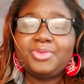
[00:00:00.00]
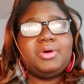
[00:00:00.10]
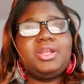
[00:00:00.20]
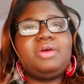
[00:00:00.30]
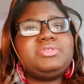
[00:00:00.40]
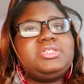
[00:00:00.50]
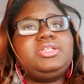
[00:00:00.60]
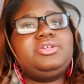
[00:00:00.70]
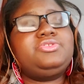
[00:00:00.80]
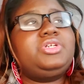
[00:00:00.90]
But I was
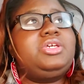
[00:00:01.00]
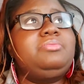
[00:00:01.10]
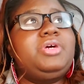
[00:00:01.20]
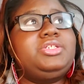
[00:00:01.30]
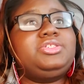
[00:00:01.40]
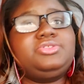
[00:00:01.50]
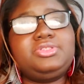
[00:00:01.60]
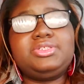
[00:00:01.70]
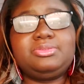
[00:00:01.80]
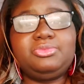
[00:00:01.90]
sitting there drinking my
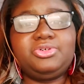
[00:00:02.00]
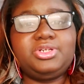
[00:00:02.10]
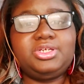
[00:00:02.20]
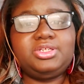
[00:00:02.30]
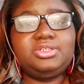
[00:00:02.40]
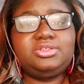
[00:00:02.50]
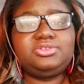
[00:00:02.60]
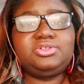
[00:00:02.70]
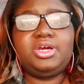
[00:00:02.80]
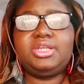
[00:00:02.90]
juice this morning,
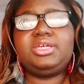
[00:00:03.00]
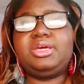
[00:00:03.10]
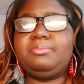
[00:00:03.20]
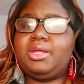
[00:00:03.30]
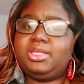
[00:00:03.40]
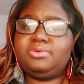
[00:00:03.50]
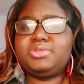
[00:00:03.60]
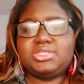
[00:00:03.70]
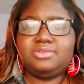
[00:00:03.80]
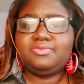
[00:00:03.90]
trying to get my
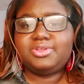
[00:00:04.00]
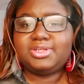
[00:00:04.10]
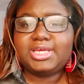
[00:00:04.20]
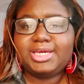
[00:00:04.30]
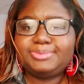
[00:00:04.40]
liquids in for the day.